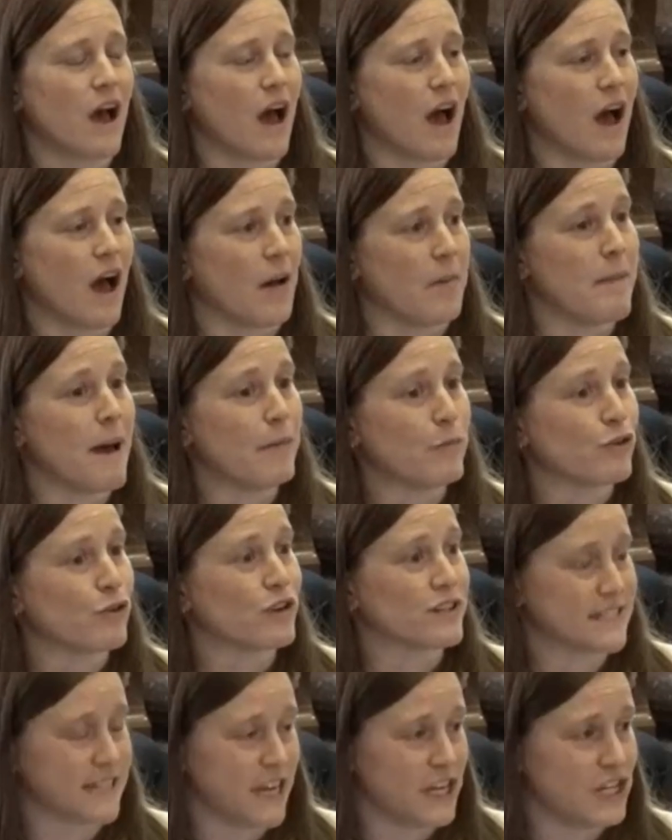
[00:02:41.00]

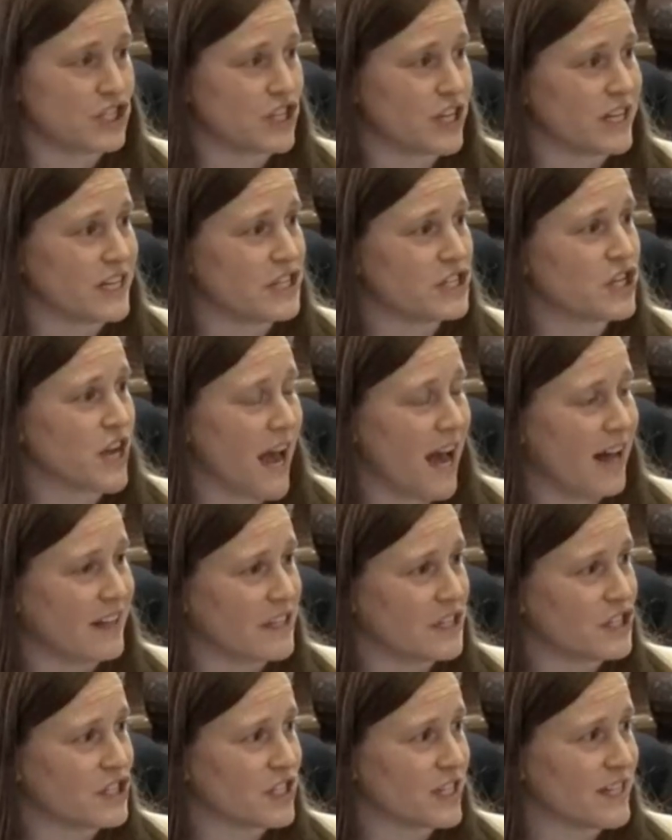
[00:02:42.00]
memorization
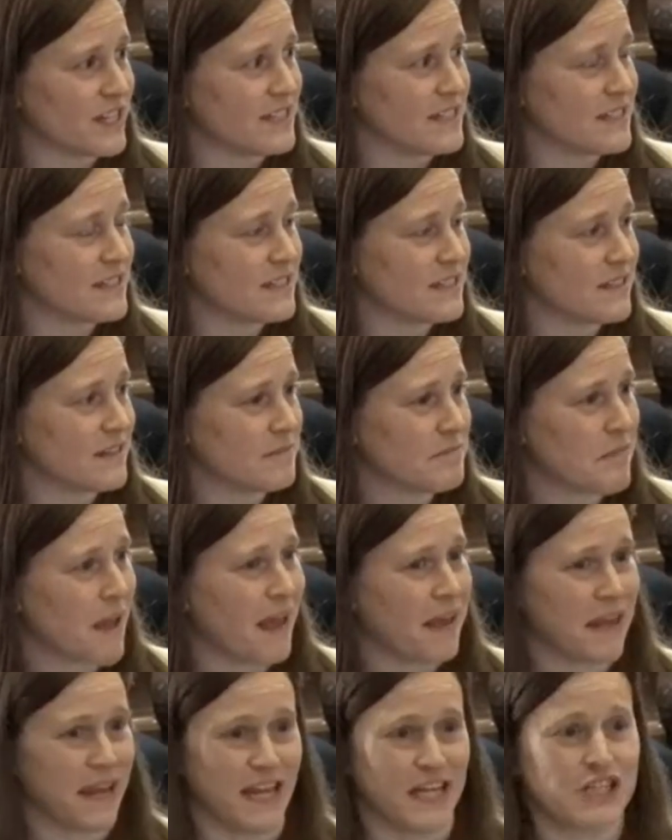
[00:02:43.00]
challenges,
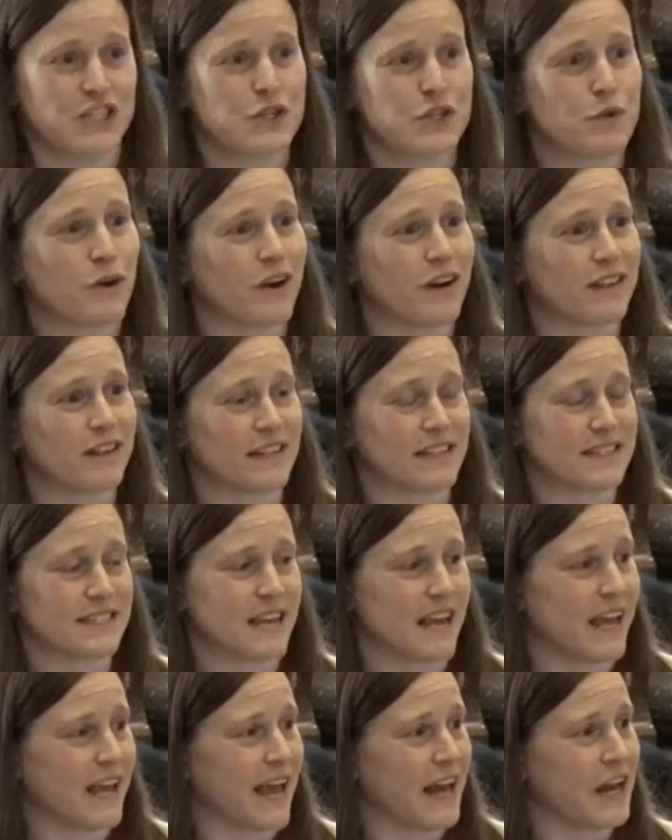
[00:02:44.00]
kids who are, let's
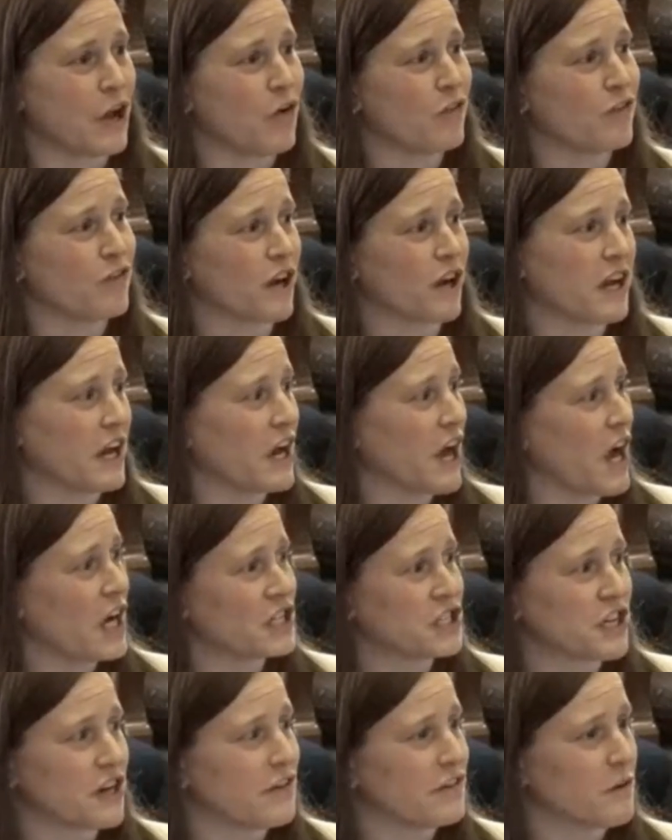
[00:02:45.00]
say, getting over a
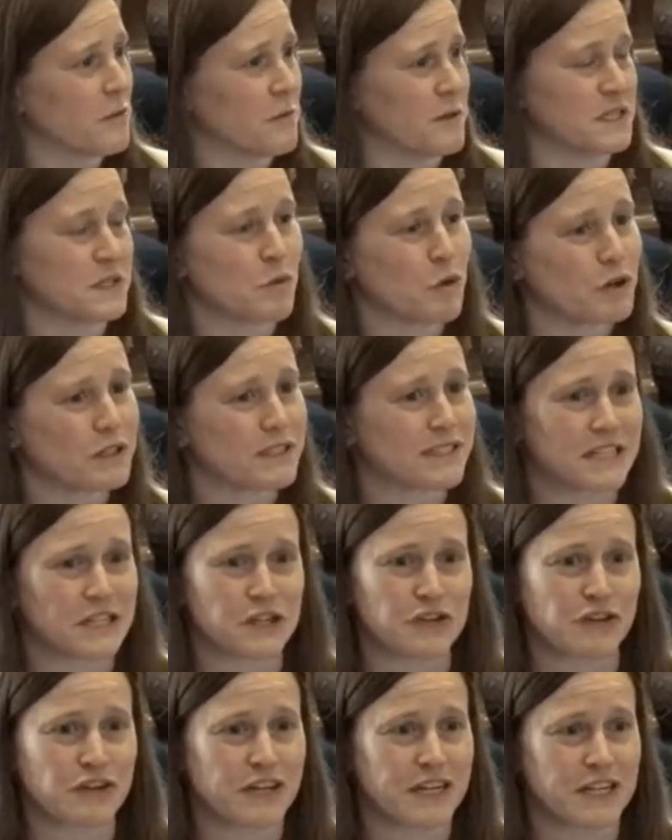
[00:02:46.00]
concussion from a sports
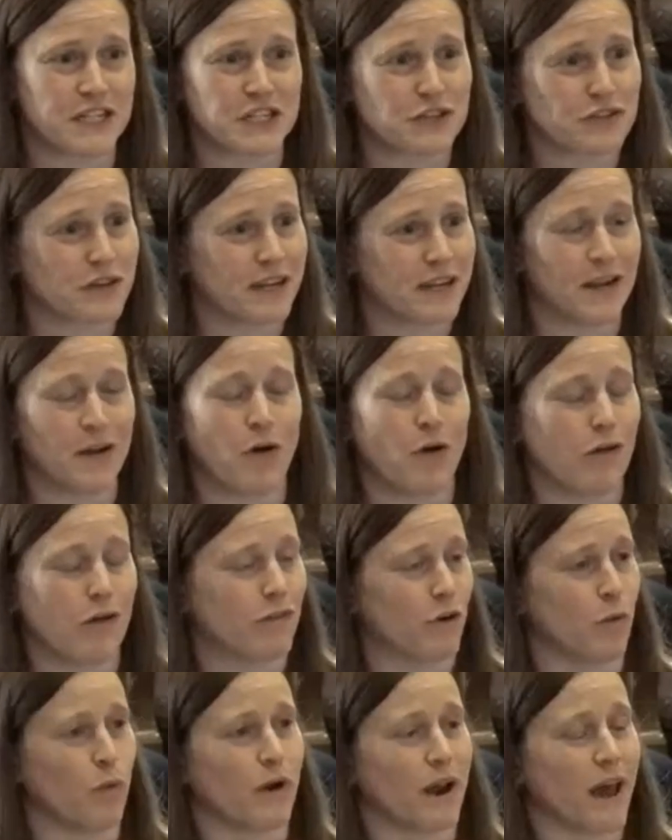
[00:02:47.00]
injury or
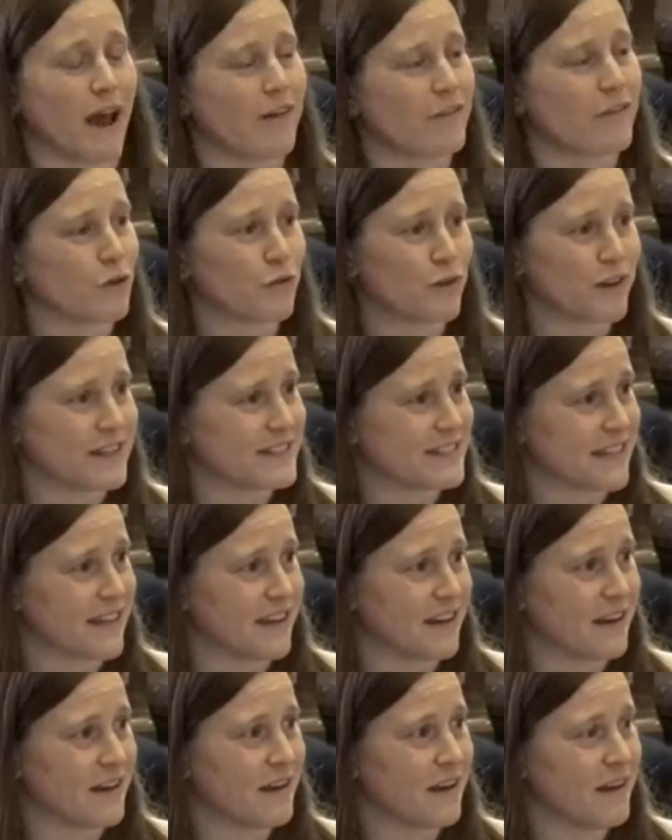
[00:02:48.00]
for whatever
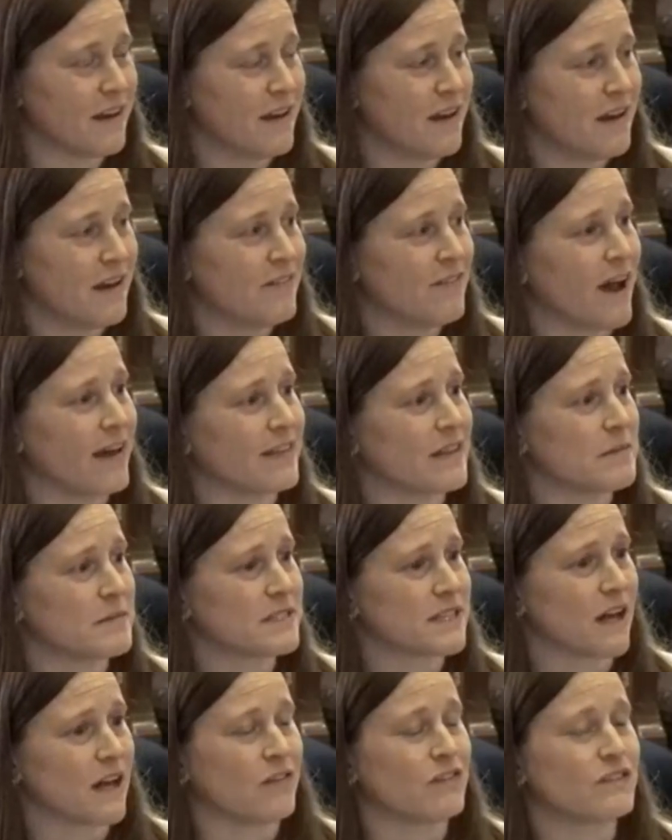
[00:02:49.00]
reason, find
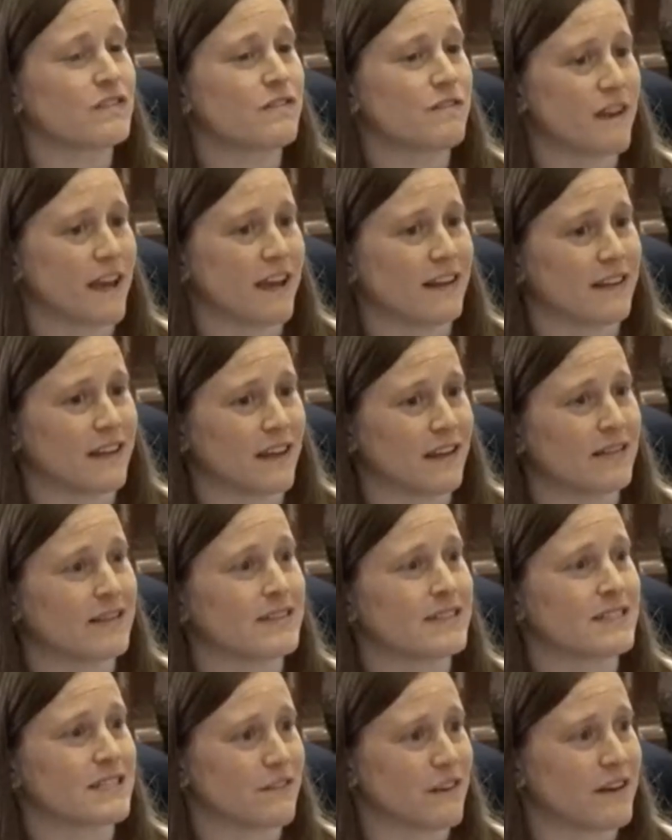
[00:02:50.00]
themselves failing
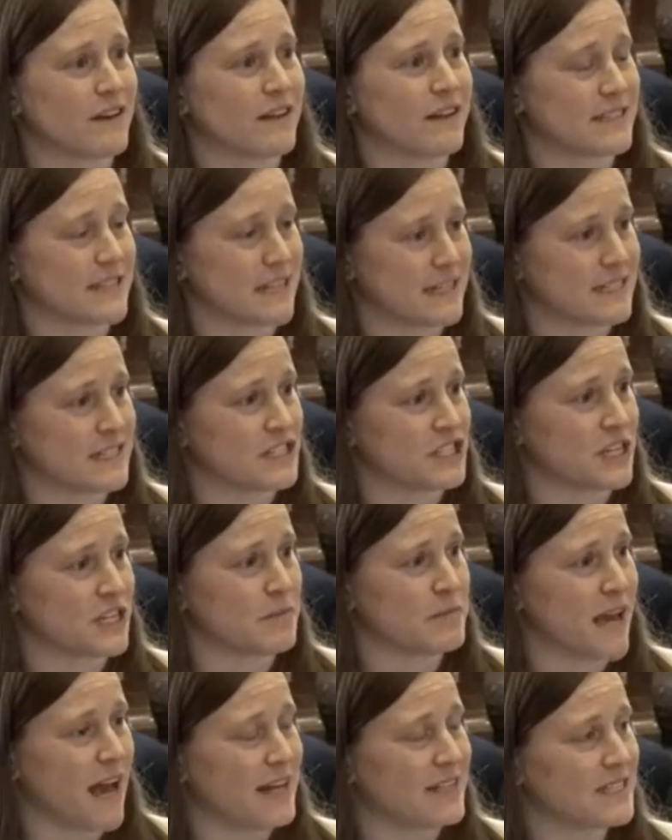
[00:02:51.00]
the citizenship
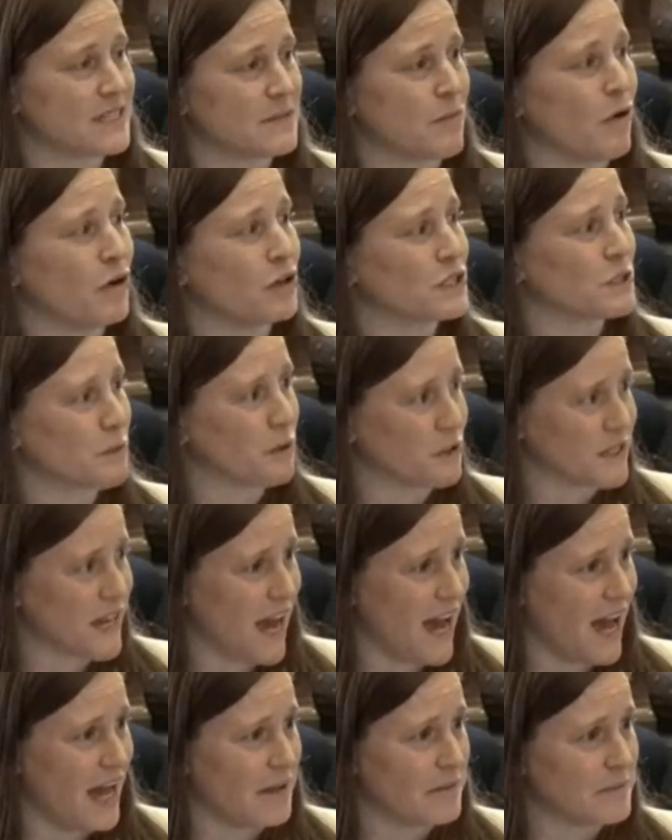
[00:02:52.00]
test multiple
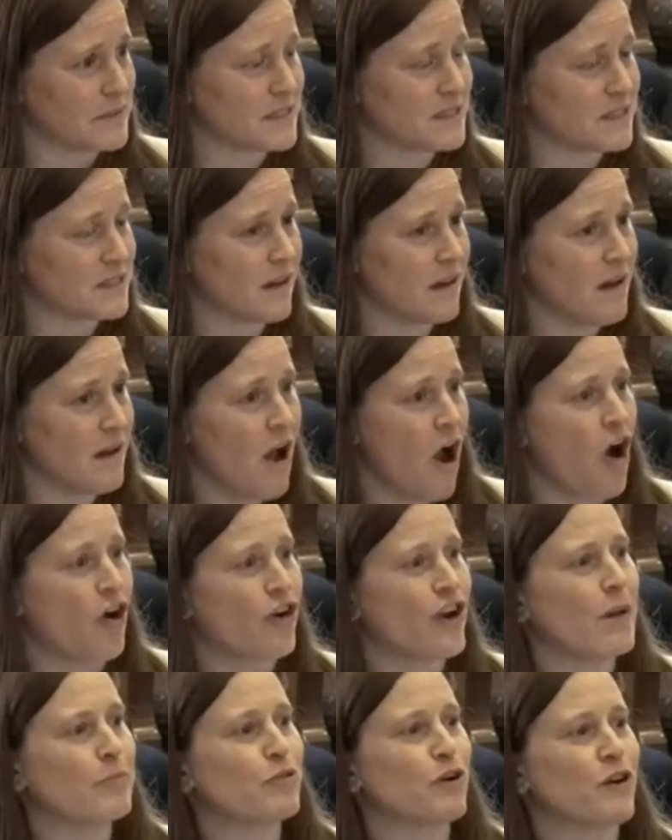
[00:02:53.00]
times, are
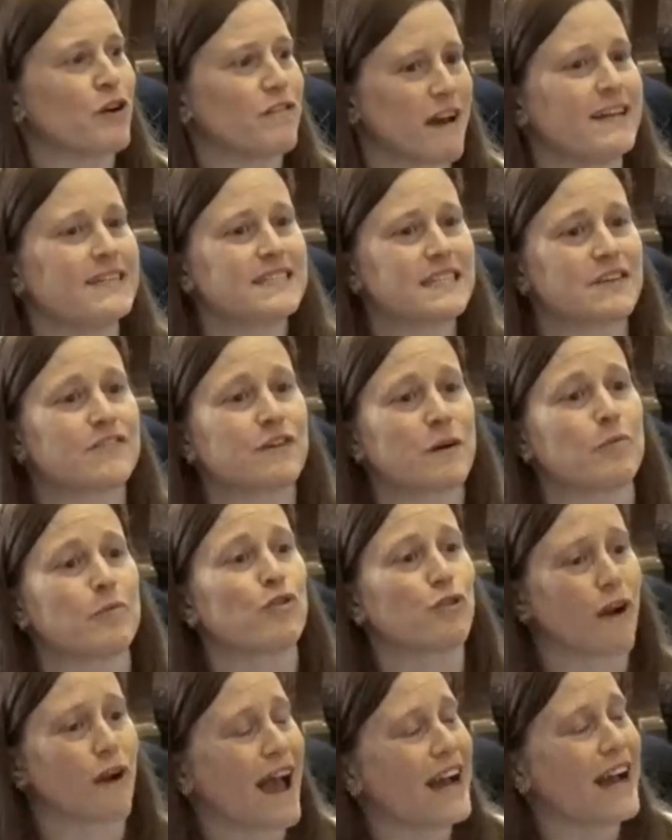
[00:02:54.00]
not prevented from
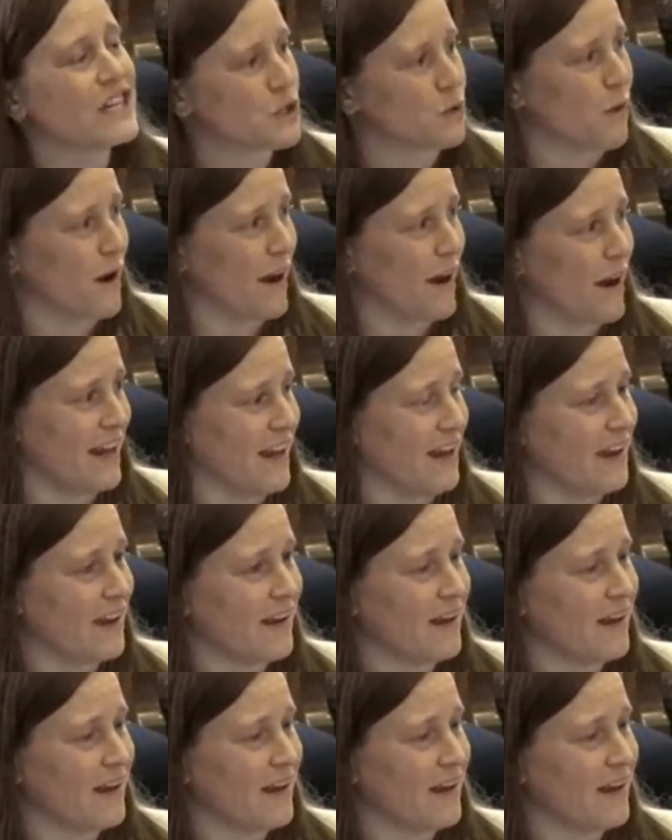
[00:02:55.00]
graduating